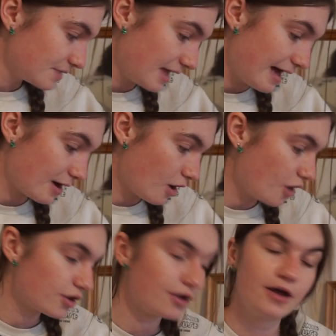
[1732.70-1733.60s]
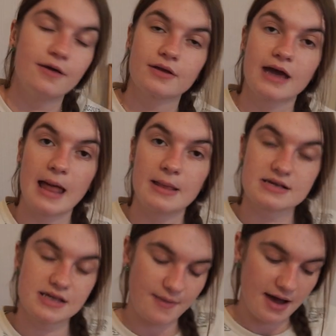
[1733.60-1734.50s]
I got the
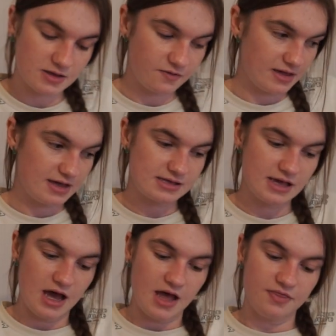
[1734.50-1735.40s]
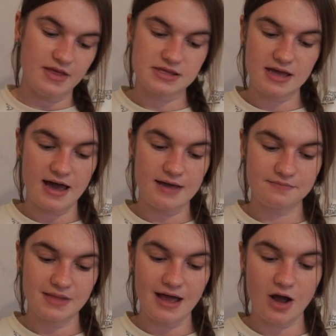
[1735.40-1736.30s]
Galaxy packs of these. This time
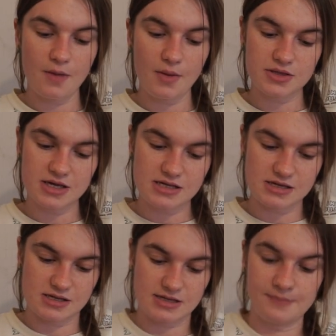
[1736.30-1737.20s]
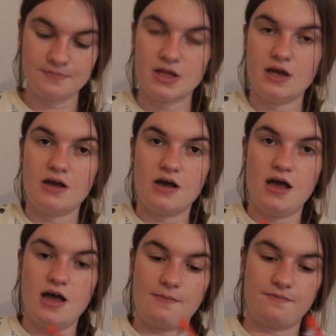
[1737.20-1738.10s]
I got Maltesers
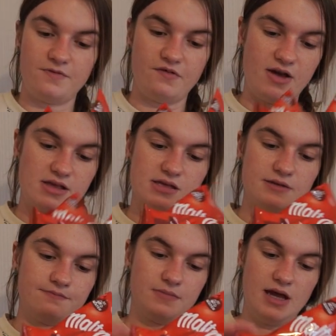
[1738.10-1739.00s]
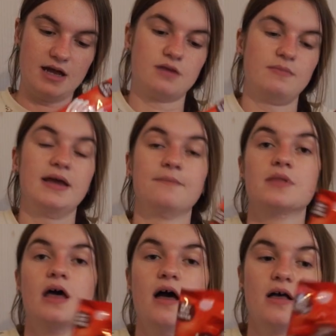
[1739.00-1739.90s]
for friends and me.
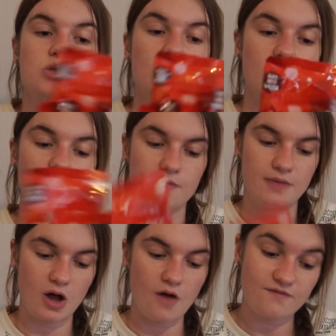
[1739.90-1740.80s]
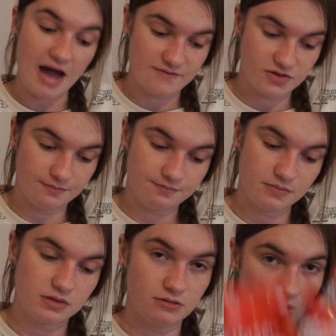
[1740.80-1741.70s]
So I've got 5 of them.
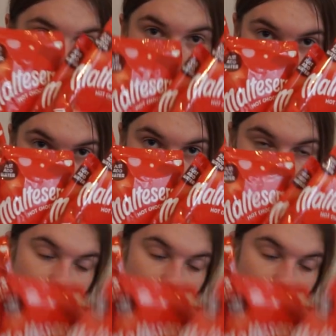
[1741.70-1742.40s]
They're all the same.